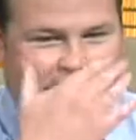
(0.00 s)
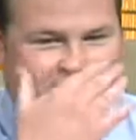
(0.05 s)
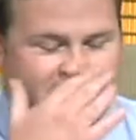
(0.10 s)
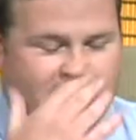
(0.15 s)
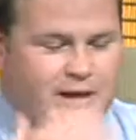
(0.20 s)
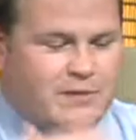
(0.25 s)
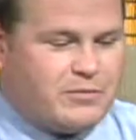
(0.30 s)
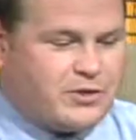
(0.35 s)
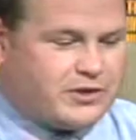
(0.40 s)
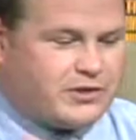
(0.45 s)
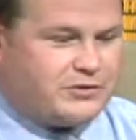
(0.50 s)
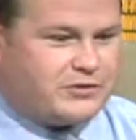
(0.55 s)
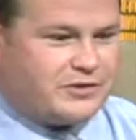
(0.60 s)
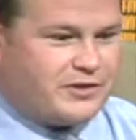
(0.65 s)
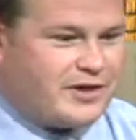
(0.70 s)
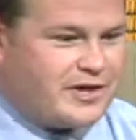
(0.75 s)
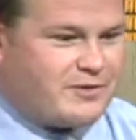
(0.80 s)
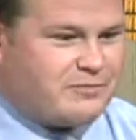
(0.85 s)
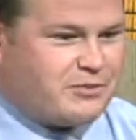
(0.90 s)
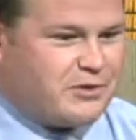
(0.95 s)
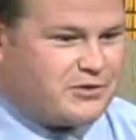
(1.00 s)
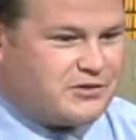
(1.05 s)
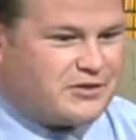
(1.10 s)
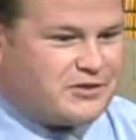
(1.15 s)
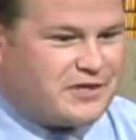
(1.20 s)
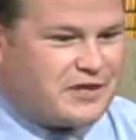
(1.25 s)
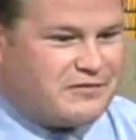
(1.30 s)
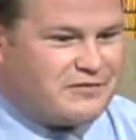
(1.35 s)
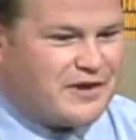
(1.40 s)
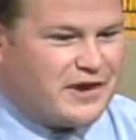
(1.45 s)
But those lamp posts that
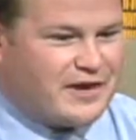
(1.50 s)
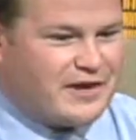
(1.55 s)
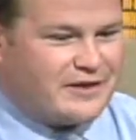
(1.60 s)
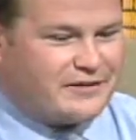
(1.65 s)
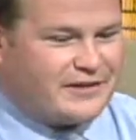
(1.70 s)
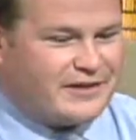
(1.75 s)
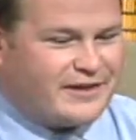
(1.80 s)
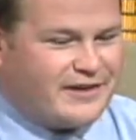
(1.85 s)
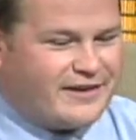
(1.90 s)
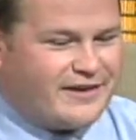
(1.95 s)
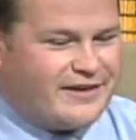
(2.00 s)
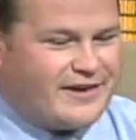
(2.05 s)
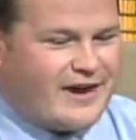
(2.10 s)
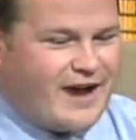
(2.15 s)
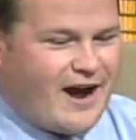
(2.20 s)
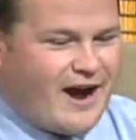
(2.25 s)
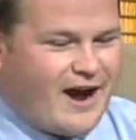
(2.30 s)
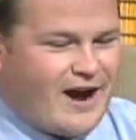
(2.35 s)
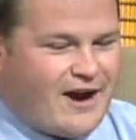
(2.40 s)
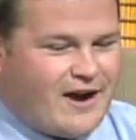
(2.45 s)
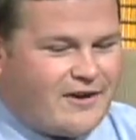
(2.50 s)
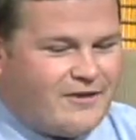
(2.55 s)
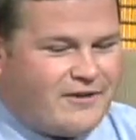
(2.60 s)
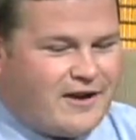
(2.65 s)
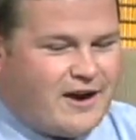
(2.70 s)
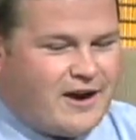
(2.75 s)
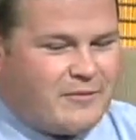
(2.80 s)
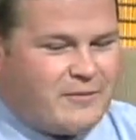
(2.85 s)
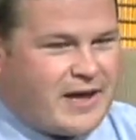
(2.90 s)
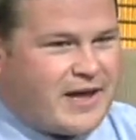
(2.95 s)
they've got out there
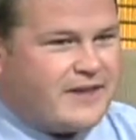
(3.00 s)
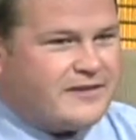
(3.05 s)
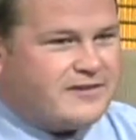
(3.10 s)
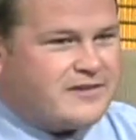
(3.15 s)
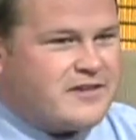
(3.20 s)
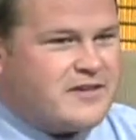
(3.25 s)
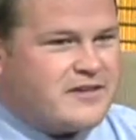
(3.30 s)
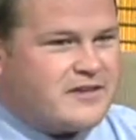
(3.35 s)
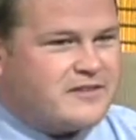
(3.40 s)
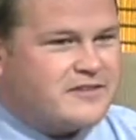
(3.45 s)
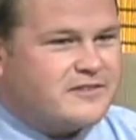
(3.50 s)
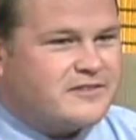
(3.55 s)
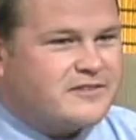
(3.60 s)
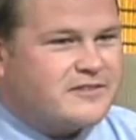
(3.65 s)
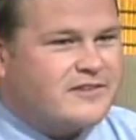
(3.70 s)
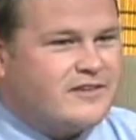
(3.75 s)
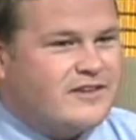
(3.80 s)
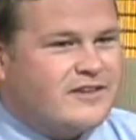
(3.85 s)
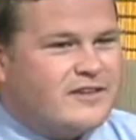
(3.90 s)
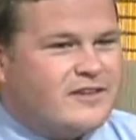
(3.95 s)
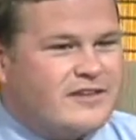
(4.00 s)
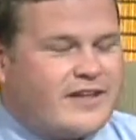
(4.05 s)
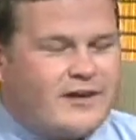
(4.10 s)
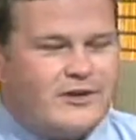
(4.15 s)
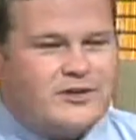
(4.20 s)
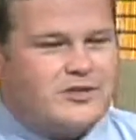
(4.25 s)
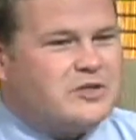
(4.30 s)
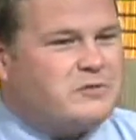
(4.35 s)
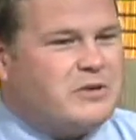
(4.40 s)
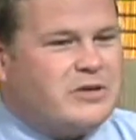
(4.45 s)
are antiques.
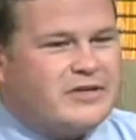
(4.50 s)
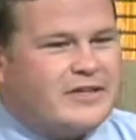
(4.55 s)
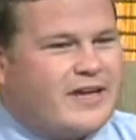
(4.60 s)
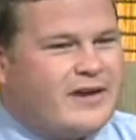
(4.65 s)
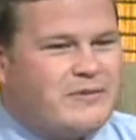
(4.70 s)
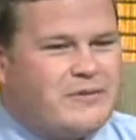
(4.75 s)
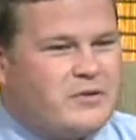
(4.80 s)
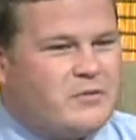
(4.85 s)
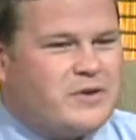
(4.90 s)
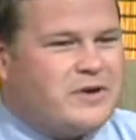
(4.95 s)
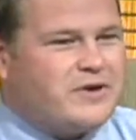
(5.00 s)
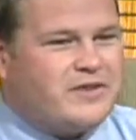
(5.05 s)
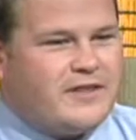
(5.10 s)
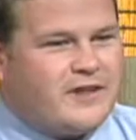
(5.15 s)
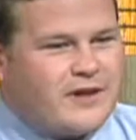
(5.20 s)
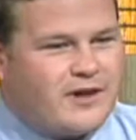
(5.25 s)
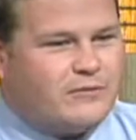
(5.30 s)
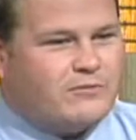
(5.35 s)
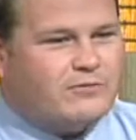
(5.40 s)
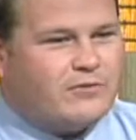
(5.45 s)
Tell us about that. Where did they come from?